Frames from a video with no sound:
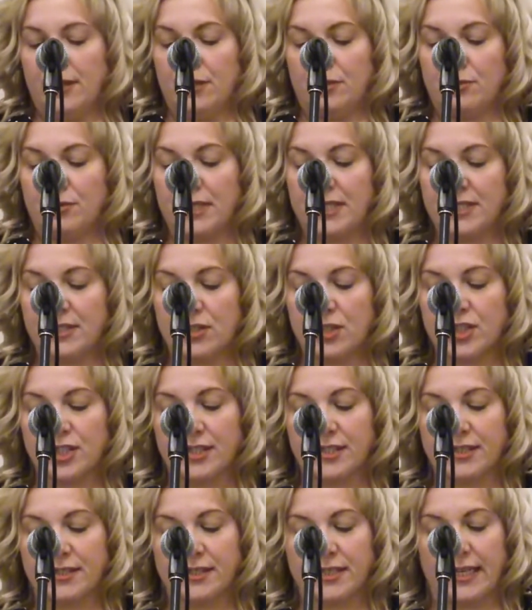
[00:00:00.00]
Research
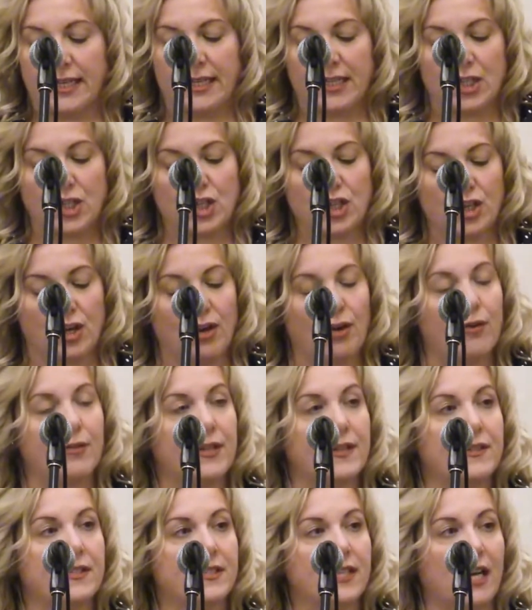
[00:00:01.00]
and data show
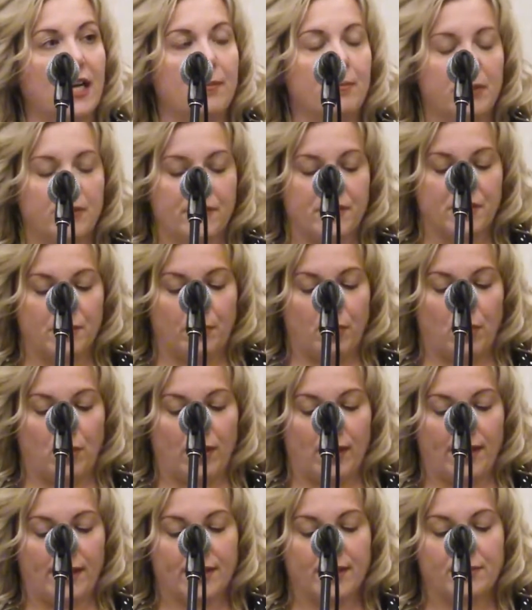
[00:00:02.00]
that the type of
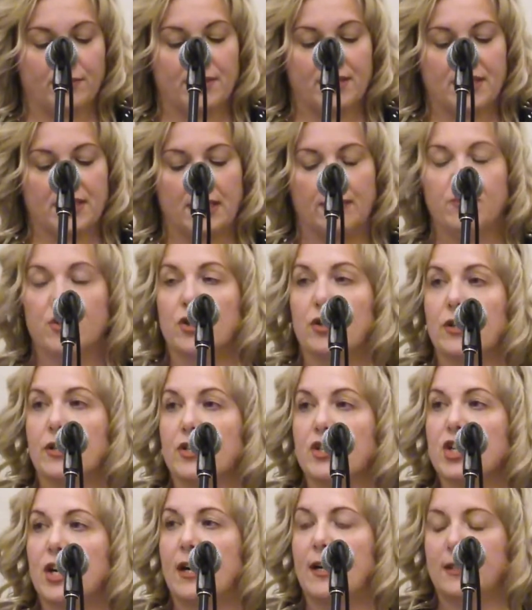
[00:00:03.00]
support received
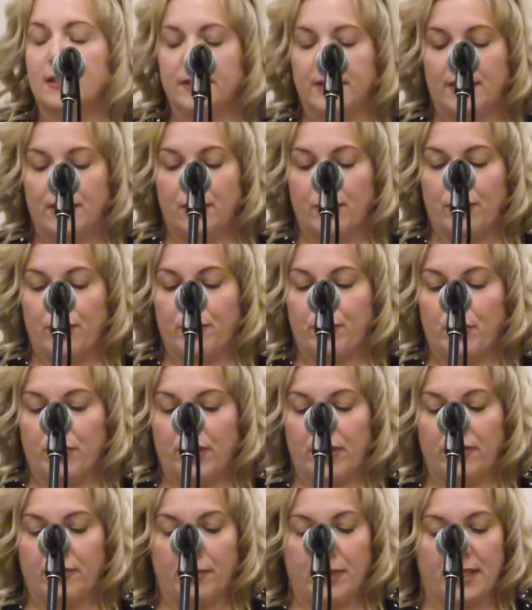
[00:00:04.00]
during child and youth
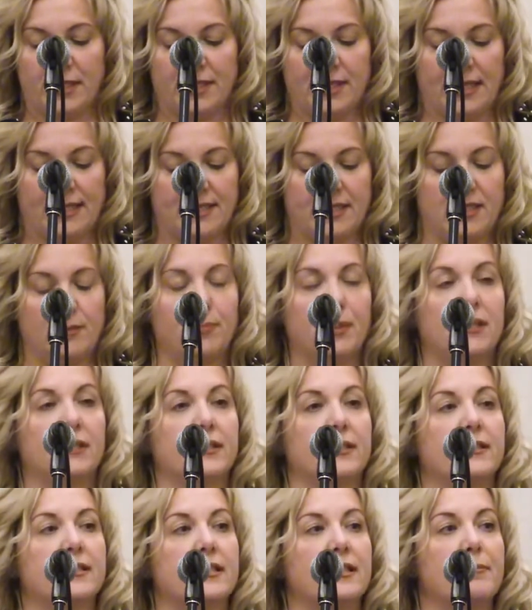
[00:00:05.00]
bereavement has the
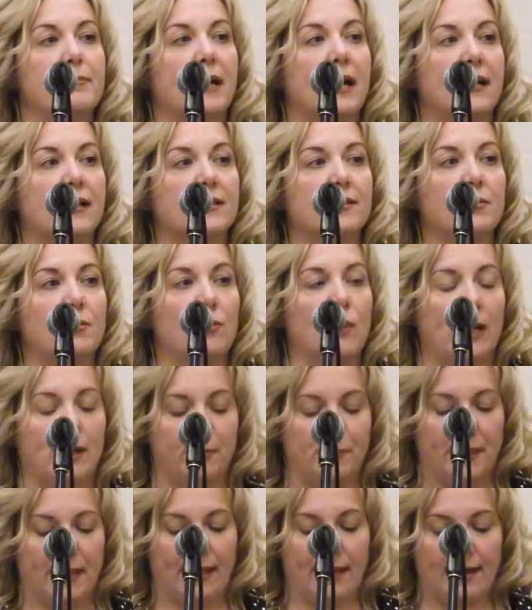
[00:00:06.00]
ability to impact
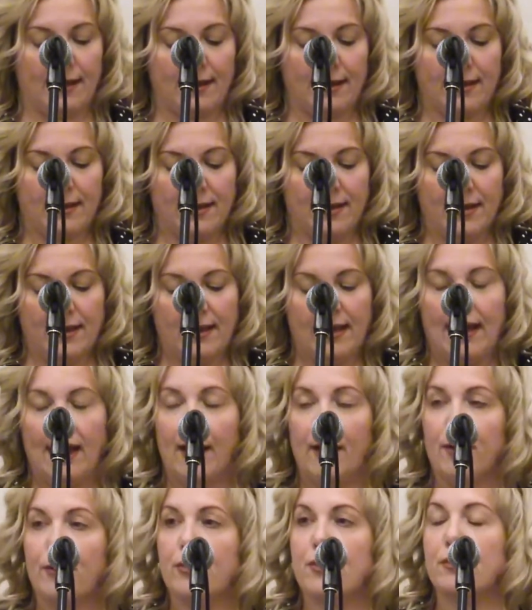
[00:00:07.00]
well-being,
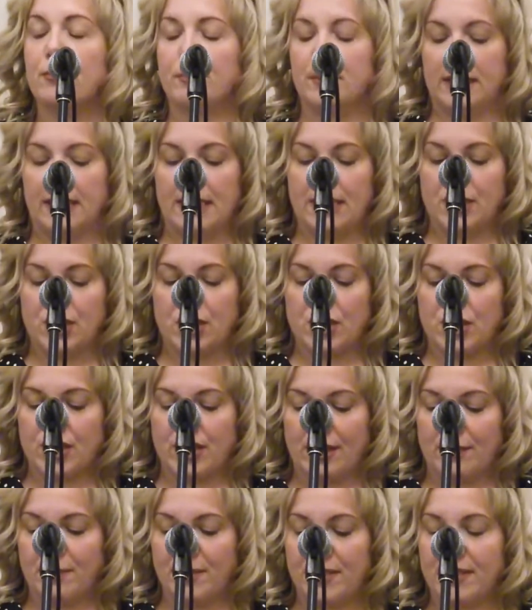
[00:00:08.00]
health,
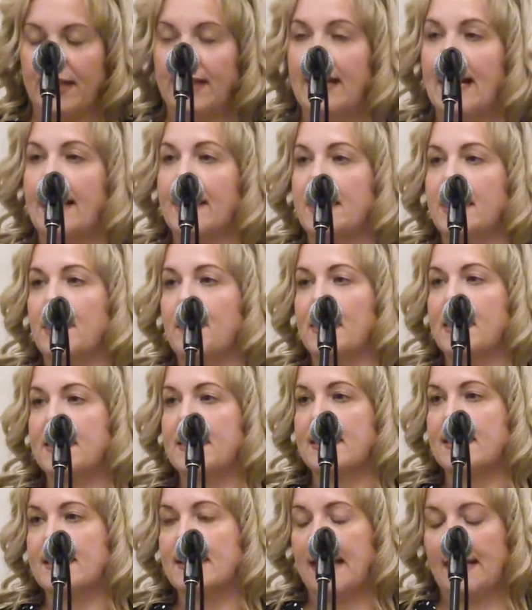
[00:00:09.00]
relationships, and academic
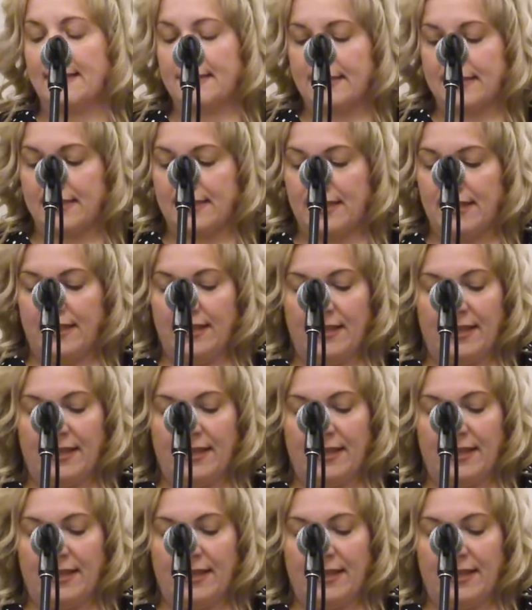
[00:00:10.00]
success.